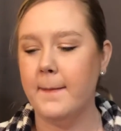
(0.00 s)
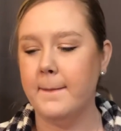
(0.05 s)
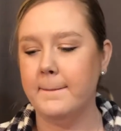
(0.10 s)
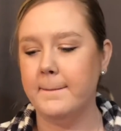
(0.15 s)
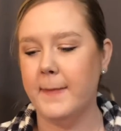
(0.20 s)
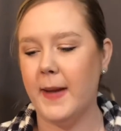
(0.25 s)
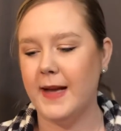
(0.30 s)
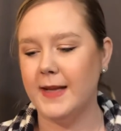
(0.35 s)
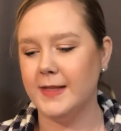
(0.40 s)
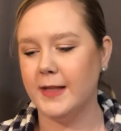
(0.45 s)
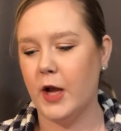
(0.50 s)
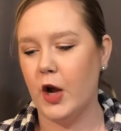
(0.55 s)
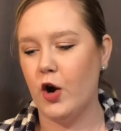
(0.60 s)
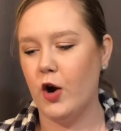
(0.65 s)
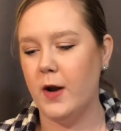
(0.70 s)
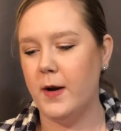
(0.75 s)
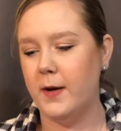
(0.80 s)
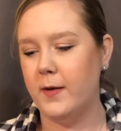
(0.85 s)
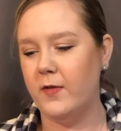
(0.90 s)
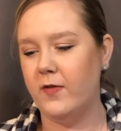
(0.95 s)

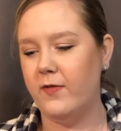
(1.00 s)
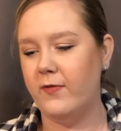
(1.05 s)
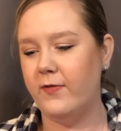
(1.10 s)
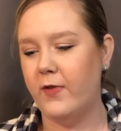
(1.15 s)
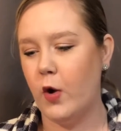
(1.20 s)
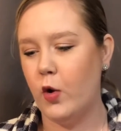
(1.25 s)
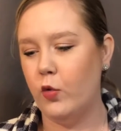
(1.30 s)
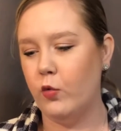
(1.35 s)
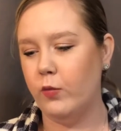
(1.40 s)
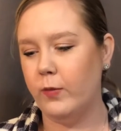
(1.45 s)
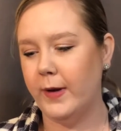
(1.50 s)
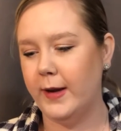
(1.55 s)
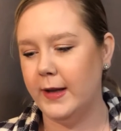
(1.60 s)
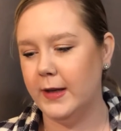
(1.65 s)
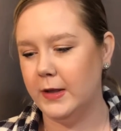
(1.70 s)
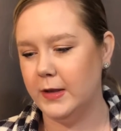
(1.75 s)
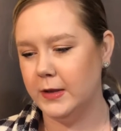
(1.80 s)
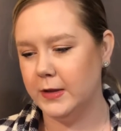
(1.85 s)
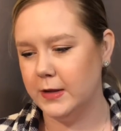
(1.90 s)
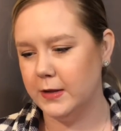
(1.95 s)
mascara in Faux
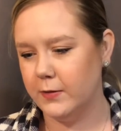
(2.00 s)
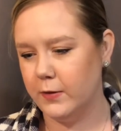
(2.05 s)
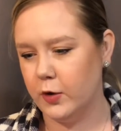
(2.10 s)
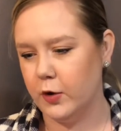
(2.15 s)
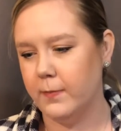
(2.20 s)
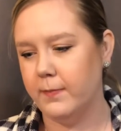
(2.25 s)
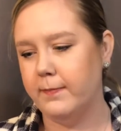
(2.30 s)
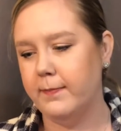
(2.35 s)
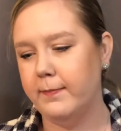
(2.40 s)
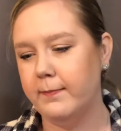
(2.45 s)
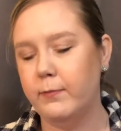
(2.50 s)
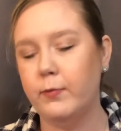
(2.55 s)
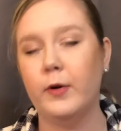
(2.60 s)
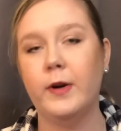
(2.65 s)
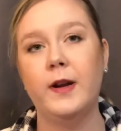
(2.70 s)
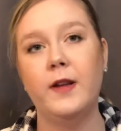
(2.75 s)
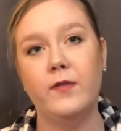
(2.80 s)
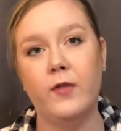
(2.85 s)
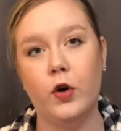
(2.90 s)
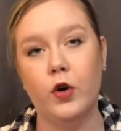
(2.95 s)
Real, or
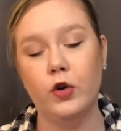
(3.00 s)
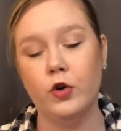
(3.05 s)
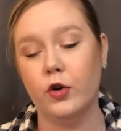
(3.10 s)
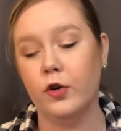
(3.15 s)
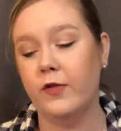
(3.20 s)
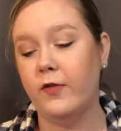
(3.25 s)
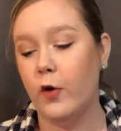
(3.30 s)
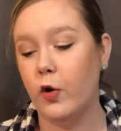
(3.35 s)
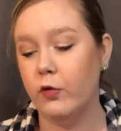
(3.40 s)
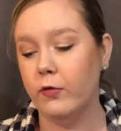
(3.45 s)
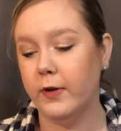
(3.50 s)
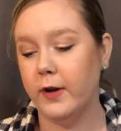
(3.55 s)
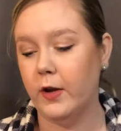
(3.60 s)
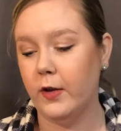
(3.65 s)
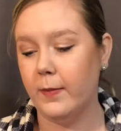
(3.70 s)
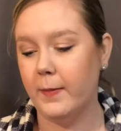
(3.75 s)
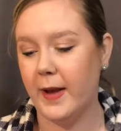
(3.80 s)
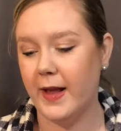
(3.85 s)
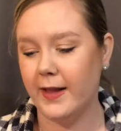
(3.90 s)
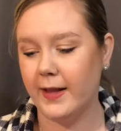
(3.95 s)
Pretty Vulgar Faux
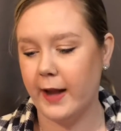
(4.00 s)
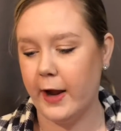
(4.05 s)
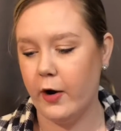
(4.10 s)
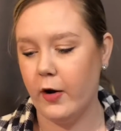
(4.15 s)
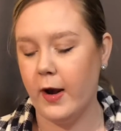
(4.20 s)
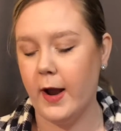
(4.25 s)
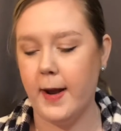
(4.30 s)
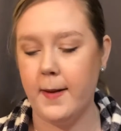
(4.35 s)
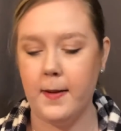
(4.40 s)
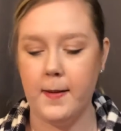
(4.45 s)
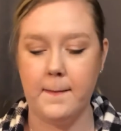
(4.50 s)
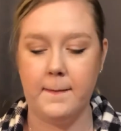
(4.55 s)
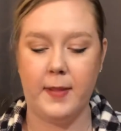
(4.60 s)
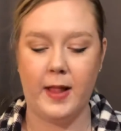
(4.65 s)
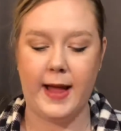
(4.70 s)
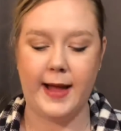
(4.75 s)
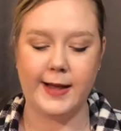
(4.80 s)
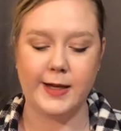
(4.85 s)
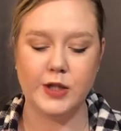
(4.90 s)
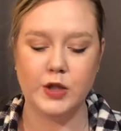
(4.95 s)
Reels mascara in
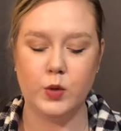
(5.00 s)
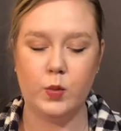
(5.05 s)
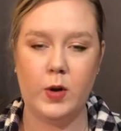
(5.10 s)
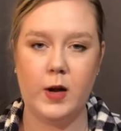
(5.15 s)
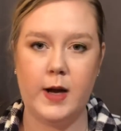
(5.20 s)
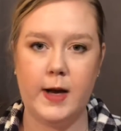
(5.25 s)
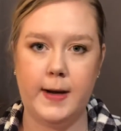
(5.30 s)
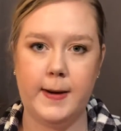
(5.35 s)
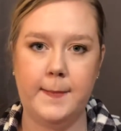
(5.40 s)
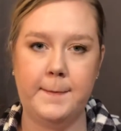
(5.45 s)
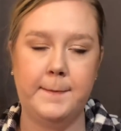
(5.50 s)
Black Swan.